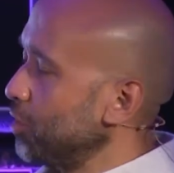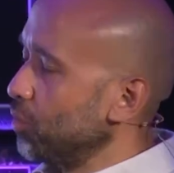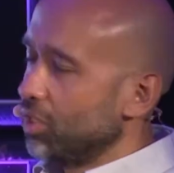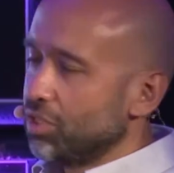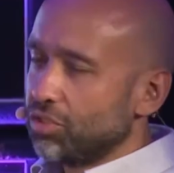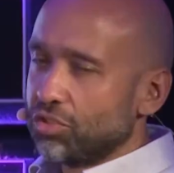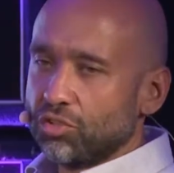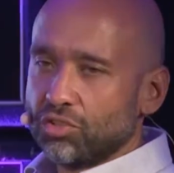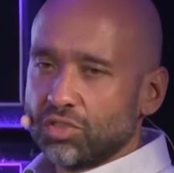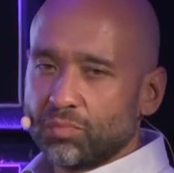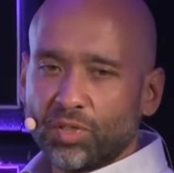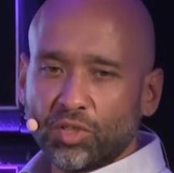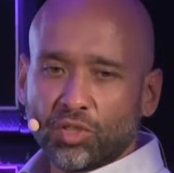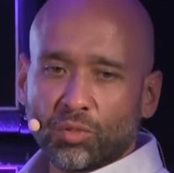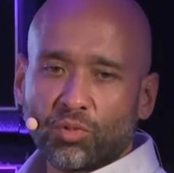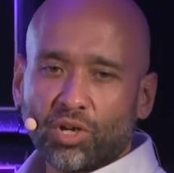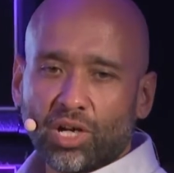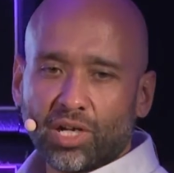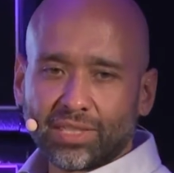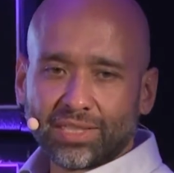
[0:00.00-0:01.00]
you want to do is build a
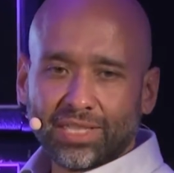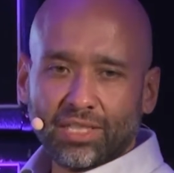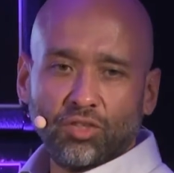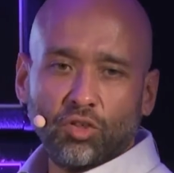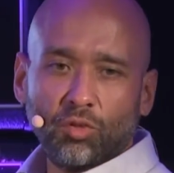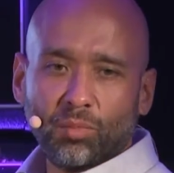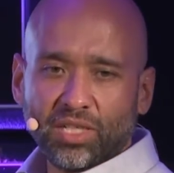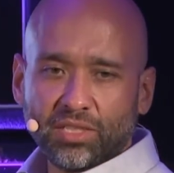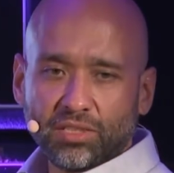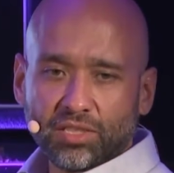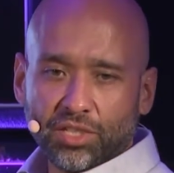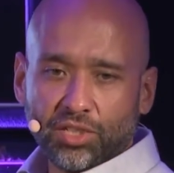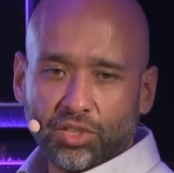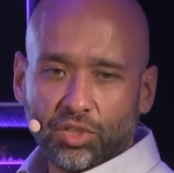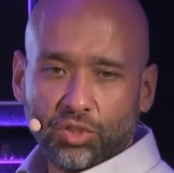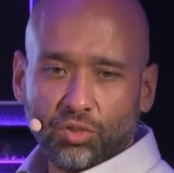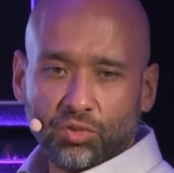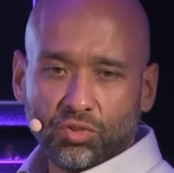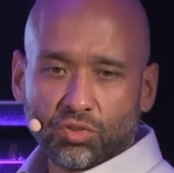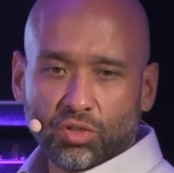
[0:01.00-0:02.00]
product that nobody's going to
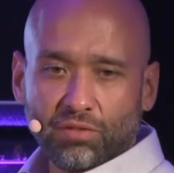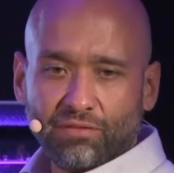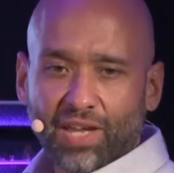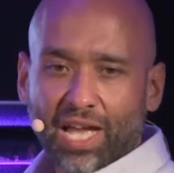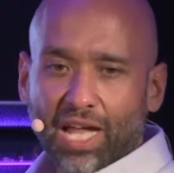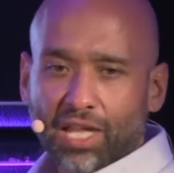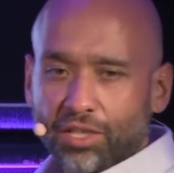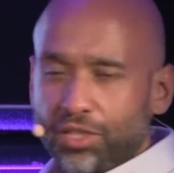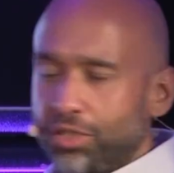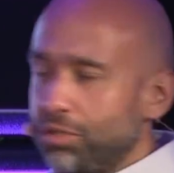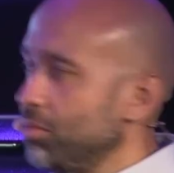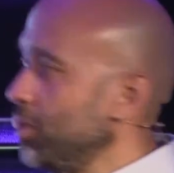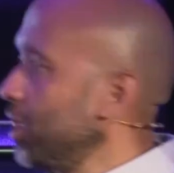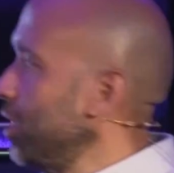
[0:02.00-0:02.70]
use or value.